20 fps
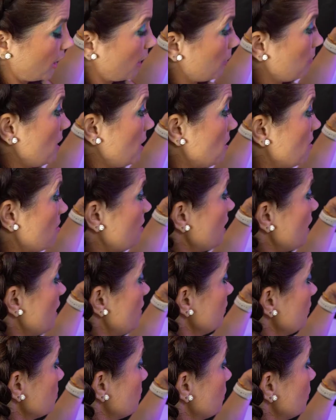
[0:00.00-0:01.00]
I mean, you could
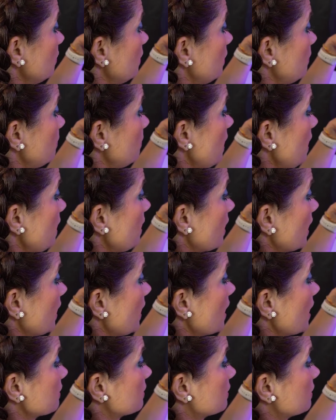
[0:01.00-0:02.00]
even pull in pink, I
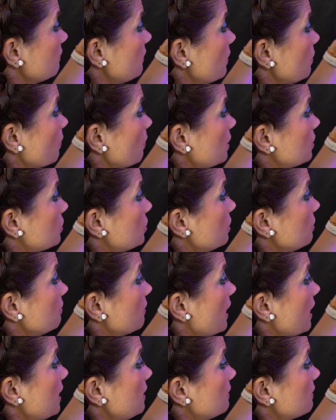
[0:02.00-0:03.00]
guess, if you want to,
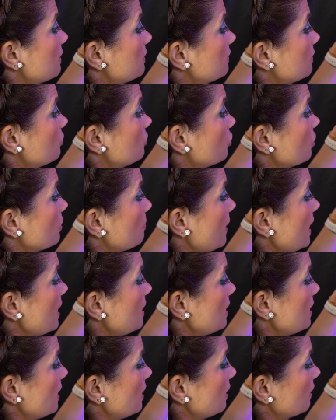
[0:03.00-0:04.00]
right? This is your
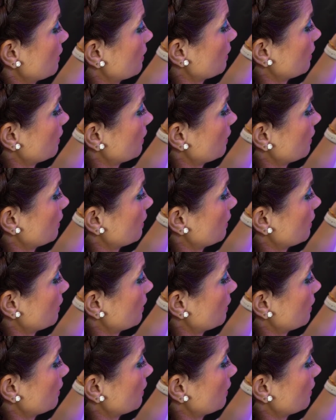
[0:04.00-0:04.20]
painting.